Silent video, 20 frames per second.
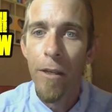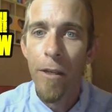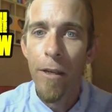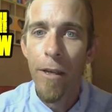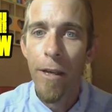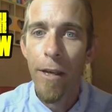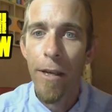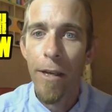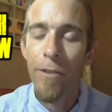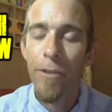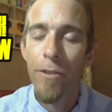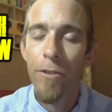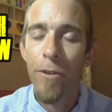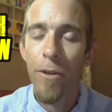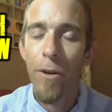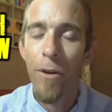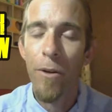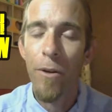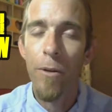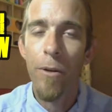and
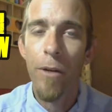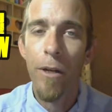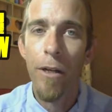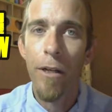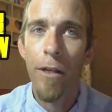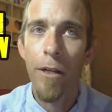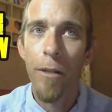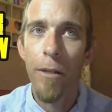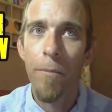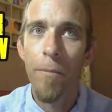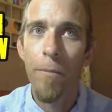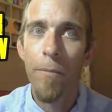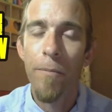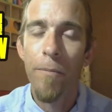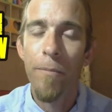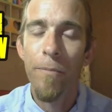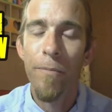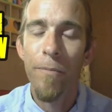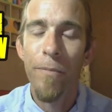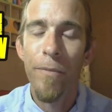so um,
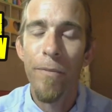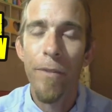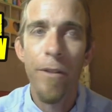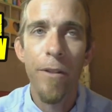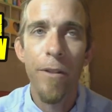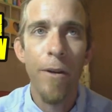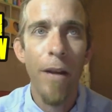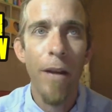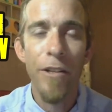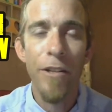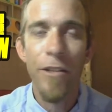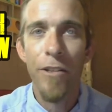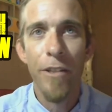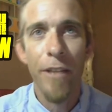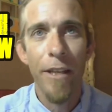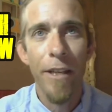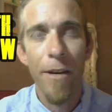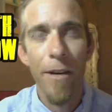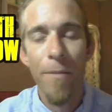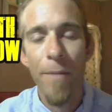you know, I just
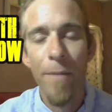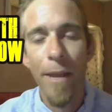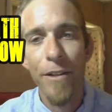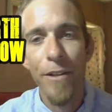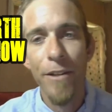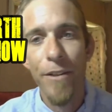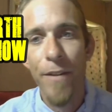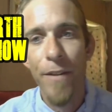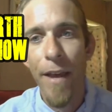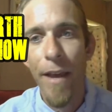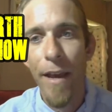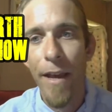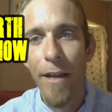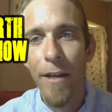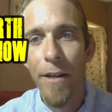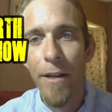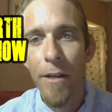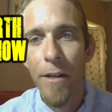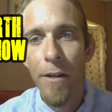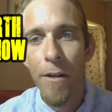can't imagine that.
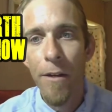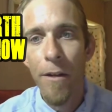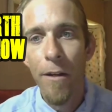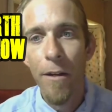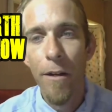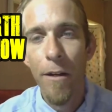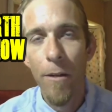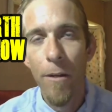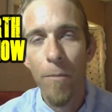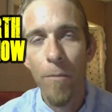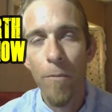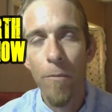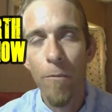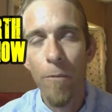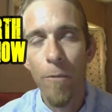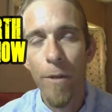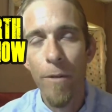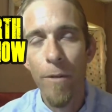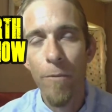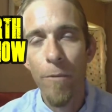Um,
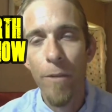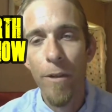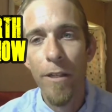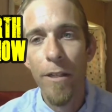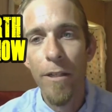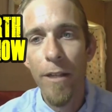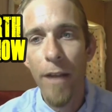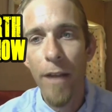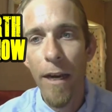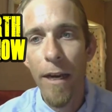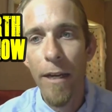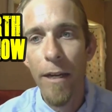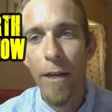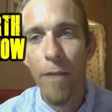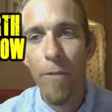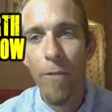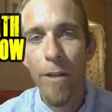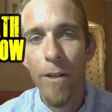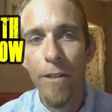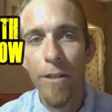when when he died, I
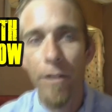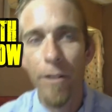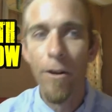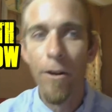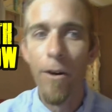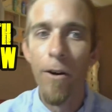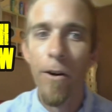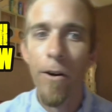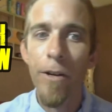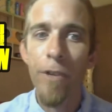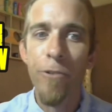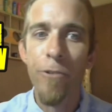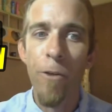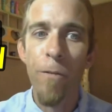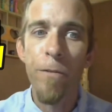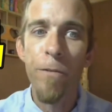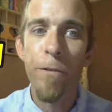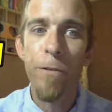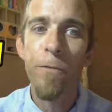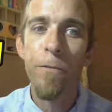rented a car and
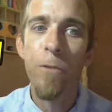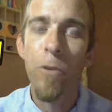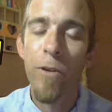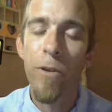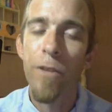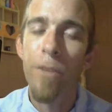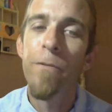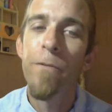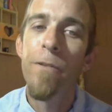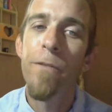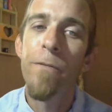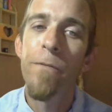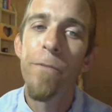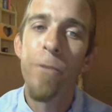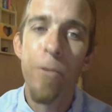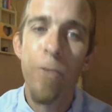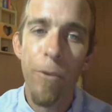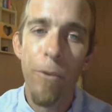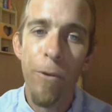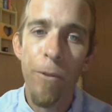drove to Florida for the
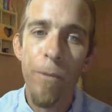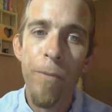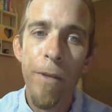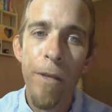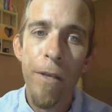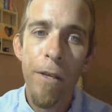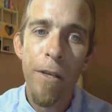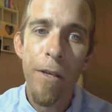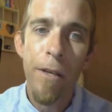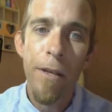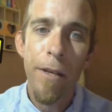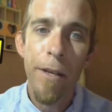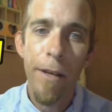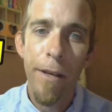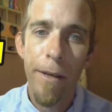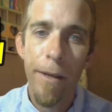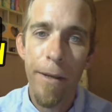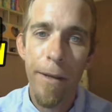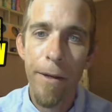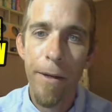funeral,
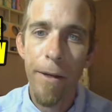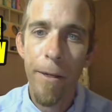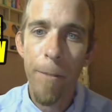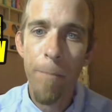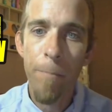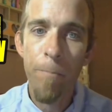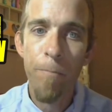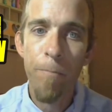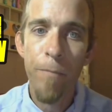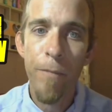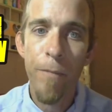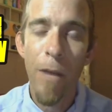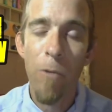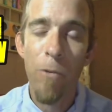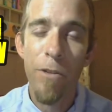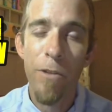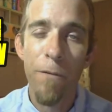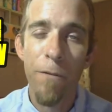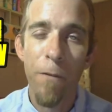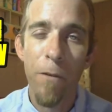and um, that
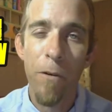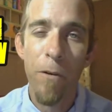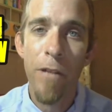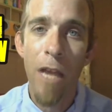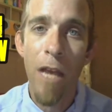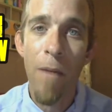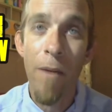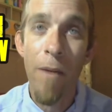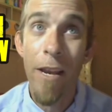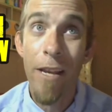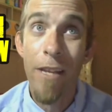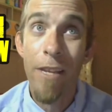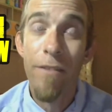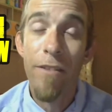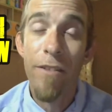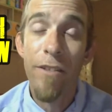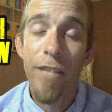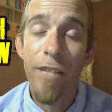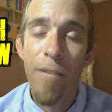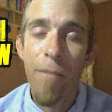was the first time I had
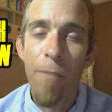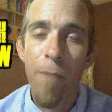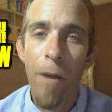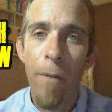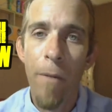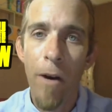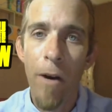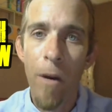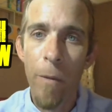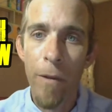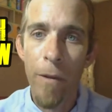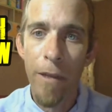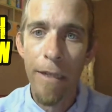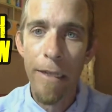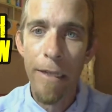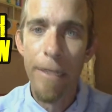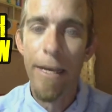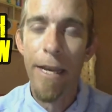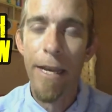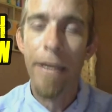even seen my mom in like
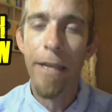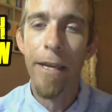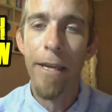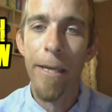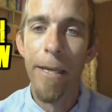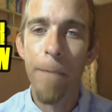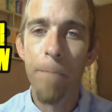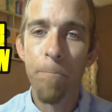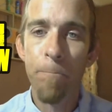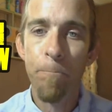a decade.